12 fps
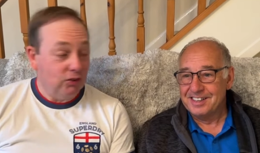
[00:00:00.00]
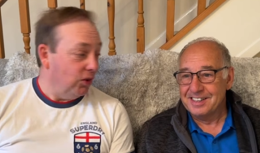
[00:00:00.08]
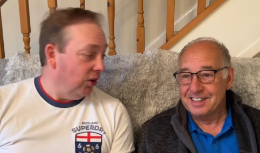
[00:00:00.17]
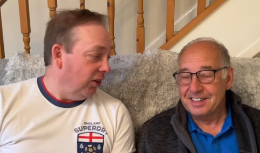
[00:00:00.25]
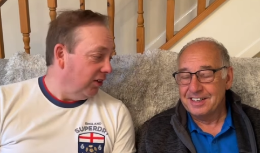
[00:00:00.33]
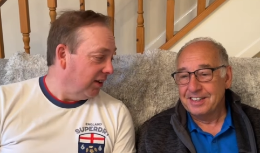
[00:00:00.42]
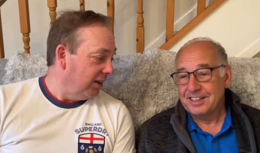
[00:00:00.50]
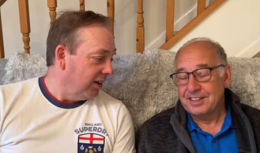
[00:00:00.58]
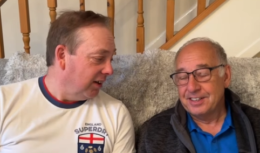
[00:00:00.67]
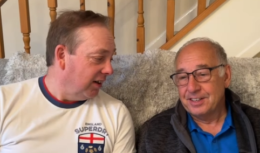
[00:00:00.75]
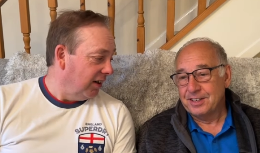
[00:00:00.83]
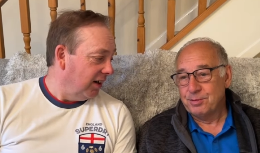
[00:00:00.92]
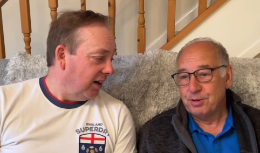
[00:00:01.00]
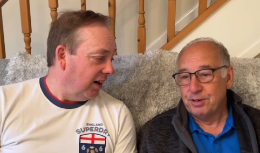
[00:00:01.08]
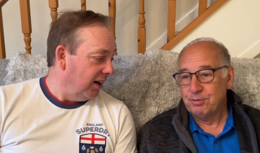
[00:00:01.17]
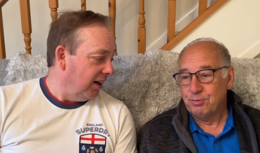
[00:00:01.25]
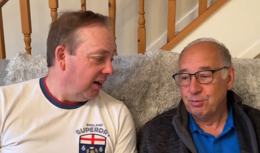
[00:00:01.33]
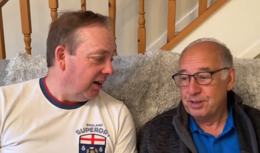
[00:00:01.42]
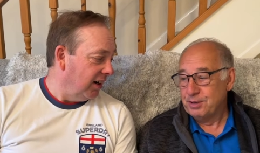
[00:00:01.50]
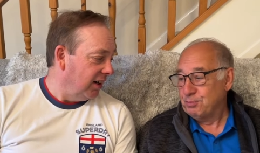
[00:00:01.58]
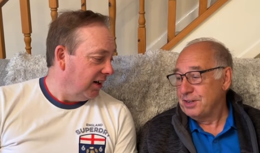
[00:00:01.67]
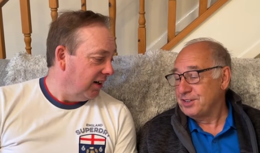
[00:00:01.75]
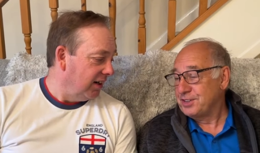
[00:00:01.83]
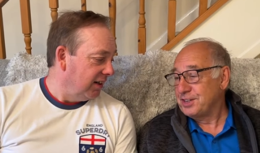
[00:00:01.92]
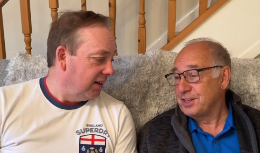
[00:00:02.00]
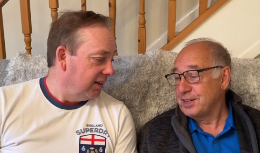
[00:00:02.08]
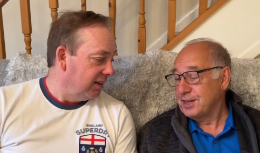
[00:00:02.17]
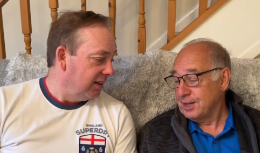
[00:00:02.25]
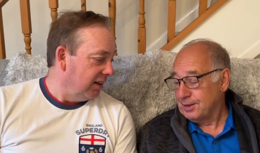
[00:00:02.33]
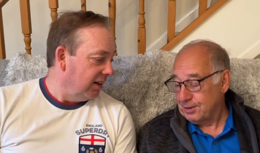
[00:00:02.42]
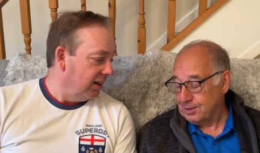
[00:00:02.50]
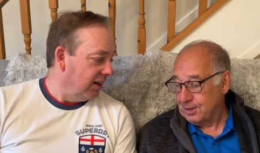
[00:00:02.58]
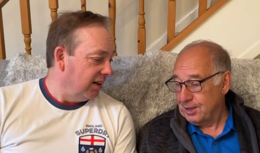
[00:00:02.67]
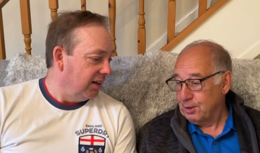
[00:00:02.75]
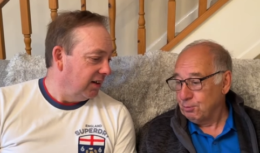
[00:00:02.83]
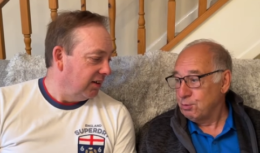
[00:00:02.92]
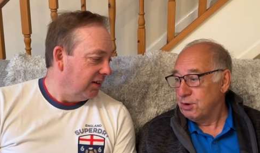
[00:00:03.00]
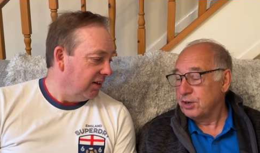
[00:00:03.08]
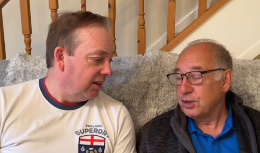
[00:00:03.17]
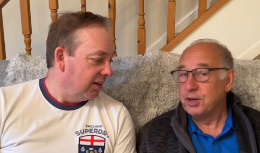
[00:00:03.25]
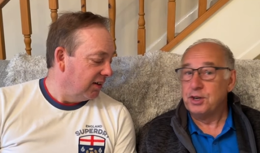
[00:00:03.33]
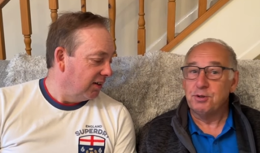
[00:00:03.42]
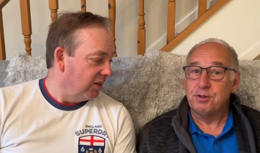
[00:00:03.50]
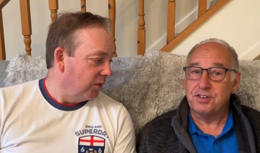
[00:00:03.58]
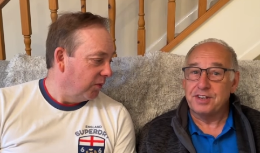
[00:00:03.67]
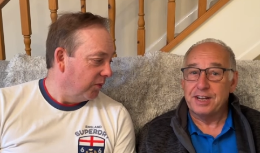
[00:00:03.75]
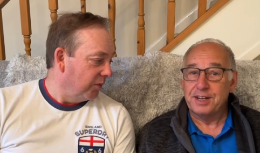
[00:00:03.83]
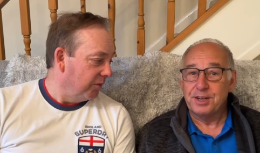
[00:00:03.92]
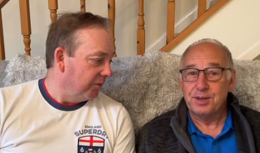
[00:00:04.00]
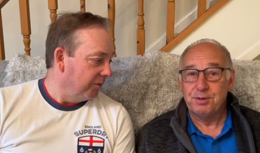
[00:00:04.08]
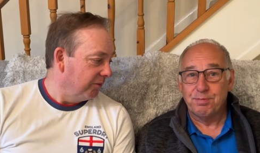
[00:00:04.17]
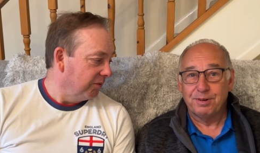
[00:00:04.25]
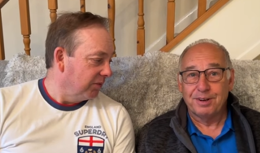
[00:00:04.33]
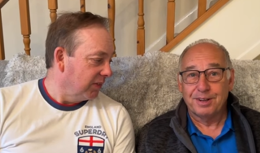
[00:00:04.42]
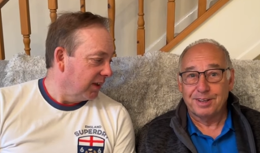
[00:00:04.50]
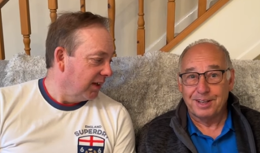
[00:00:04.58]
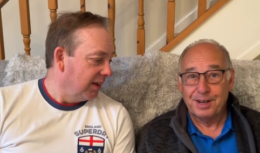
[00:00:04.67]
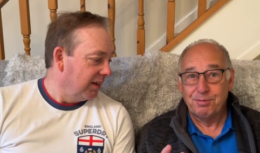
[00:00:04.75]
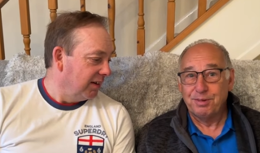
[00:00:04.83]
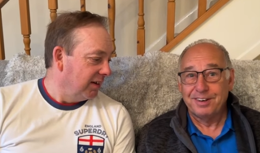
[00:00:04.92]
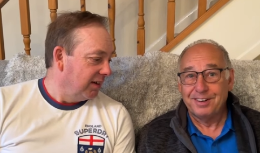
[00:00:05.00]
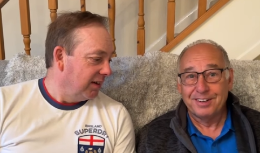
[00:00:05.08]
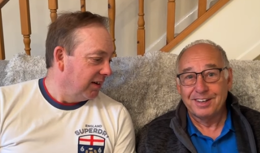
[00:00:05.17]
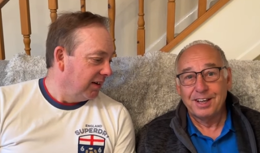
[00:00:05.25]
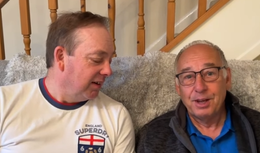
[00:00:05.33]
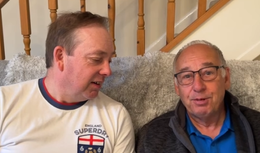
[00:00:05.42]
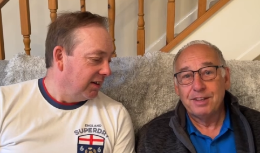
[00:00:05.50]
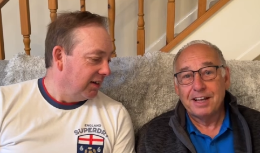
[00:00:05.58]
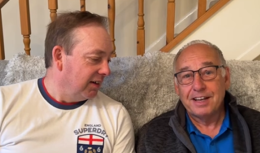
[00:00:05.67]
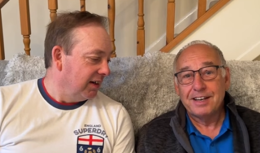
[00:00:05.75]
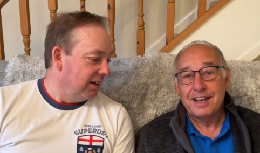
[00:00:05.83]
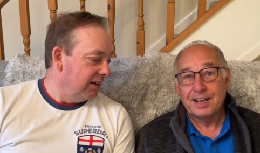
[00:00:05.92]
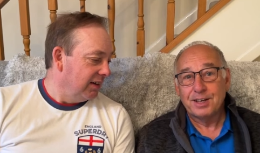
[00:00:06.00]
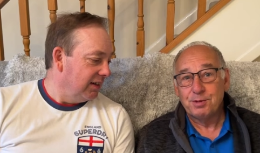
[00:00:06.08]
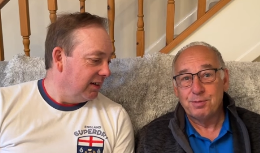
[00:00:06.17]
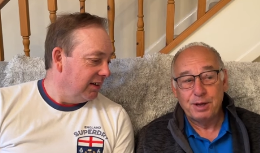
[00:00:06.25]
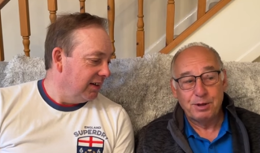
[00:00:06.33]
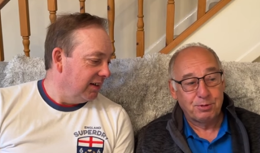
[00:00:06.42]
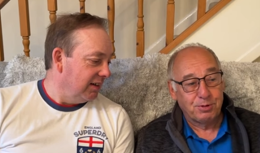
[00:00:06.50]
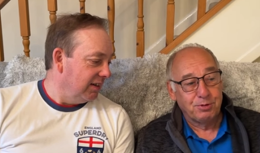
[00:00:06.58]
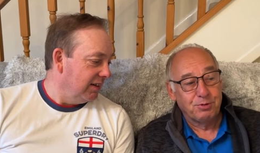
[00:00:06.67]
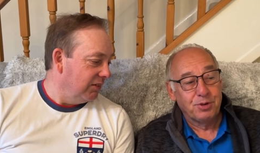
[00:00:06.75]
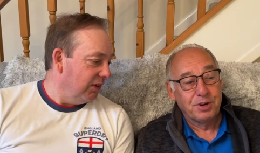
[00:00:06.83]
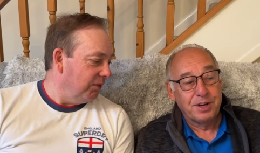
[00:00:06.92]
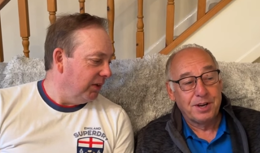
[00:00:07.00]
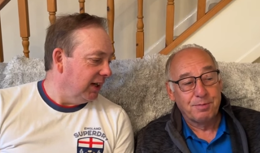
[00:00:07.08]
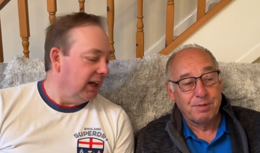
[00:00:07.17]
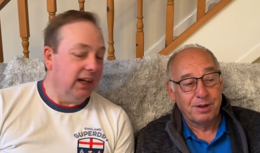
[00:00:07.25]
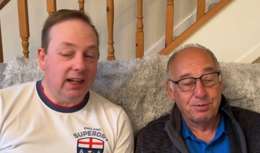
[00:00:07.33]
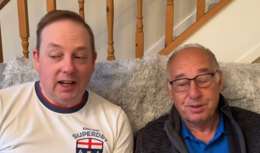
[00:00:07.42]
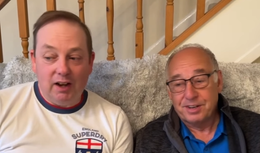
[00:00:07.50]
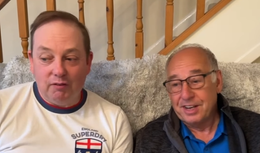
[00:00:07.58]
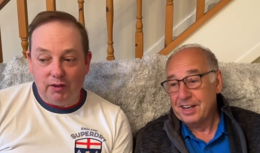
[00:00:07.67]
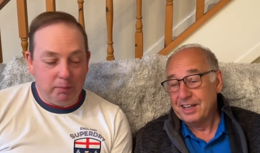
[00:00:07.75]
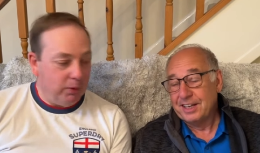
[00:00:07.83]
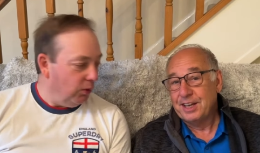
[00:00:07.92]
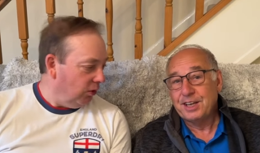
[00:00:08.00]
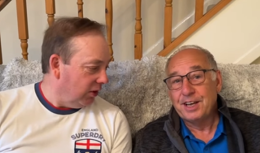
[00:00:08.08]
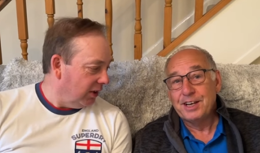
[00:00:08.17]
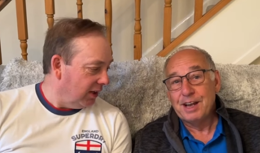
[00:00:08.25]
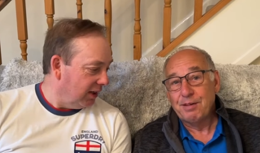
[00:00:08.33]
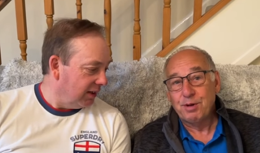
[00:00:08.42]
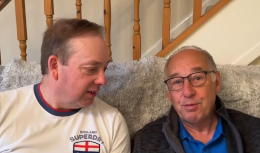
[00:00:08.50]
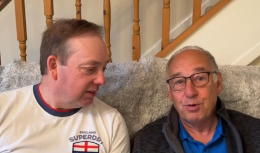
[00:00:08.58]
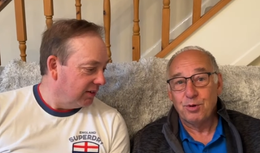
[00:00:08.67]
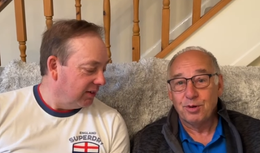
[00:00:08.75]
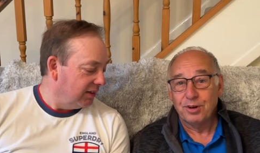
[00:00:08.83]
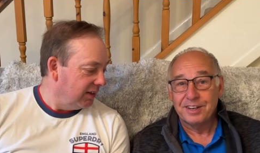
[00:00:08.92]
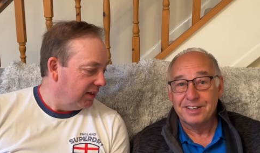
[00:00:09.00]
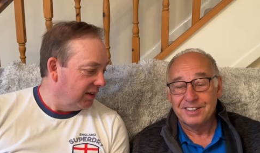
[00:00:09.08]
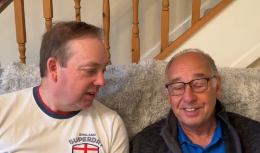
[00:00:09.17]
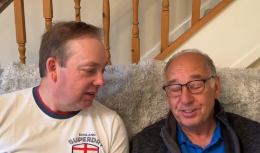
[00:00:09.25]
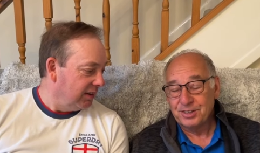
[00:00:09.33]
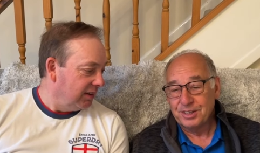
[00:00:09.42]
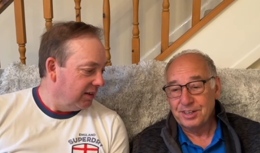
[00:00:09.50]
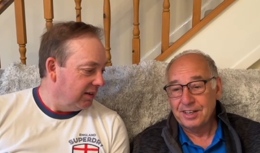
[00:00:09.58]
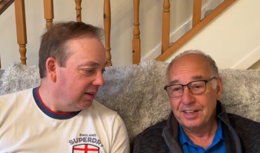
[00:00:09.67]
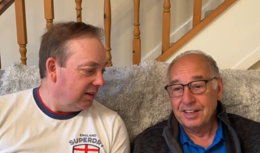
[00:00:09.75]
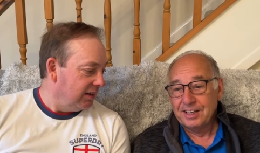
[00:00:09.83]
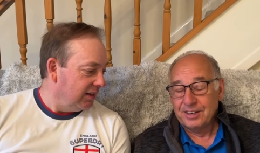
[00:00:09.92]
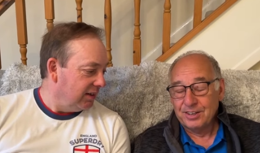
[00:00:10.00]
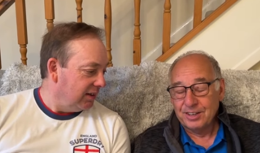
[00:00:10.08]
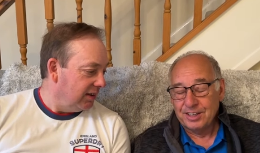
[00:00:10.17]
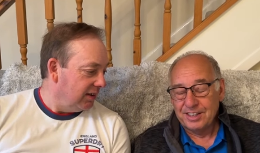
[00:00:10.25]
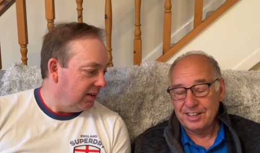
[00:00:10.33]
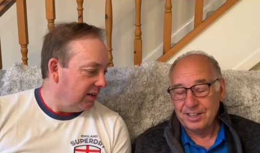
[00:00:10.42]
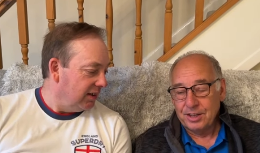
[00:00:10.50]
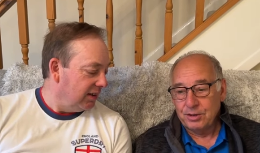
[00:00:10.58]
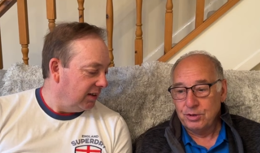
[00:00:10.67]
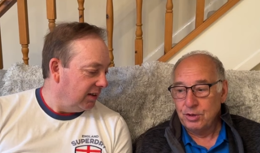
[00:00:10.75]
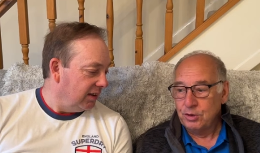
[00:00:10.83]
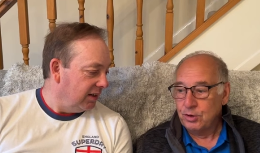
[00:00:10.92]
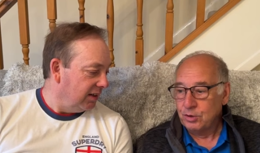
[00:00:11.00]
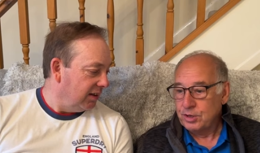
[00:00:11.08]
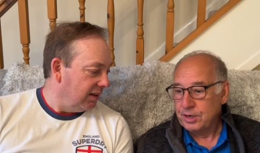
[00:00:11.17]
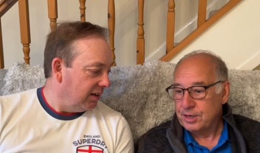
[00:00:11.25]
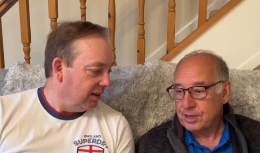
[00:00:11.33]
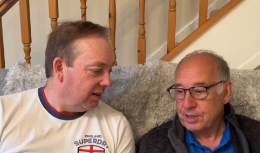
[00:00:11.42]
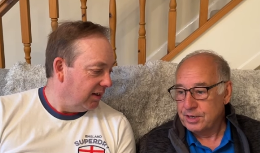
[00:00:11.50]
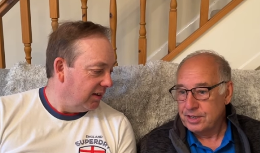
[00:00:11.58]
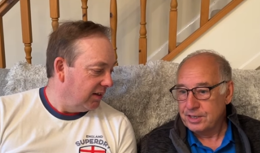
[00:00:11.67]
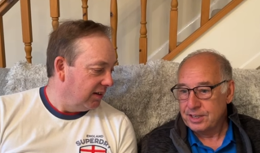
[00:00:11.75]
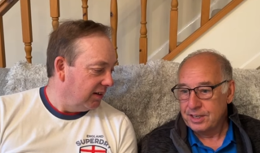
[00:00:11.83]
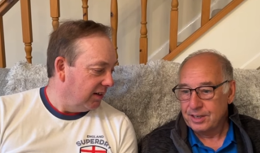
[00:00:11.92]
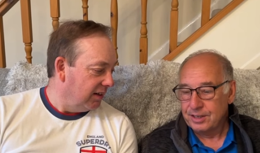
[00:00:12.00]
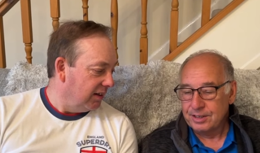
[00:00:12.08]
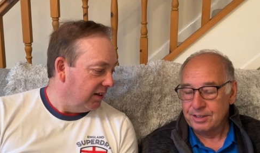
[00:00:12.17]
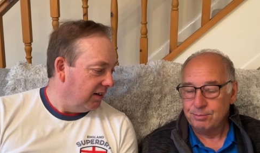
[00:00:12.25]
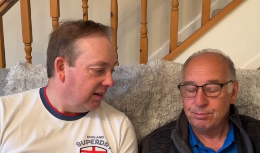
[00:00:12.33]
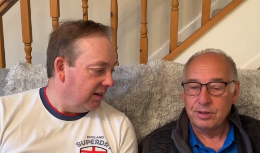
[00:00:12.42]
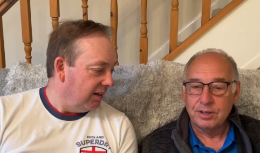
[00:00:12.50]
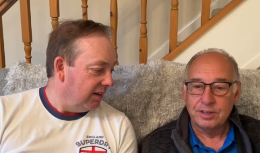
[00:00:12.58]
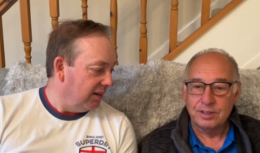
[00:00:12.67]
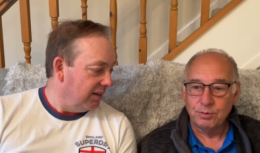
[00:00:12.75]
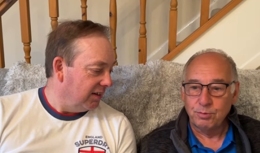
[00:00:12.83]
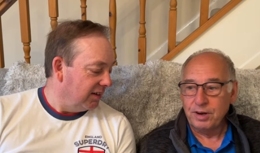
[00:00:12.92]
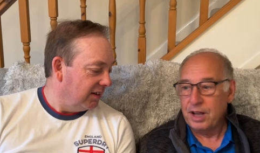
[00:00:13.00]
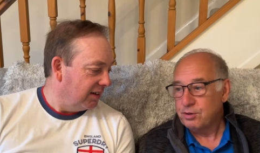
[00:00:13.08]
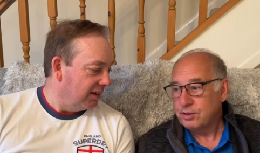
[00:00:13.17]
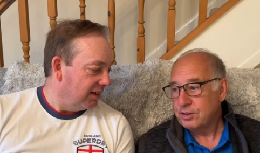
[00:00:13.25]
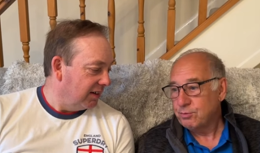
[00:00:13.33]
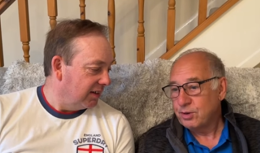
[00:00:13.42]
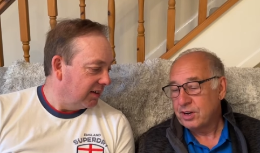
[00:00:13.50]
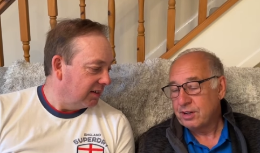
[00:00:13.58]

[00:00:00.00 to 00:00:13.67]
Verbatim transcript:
Speaker 1: word. I mean, we're, we're sitting here like, we were going to do it standing up, like, you know, but like, with that knackered about running We've been about, kicking every ball. Kicking every ball and sort of, like, you look at it and you think, like, my God, we're out, we're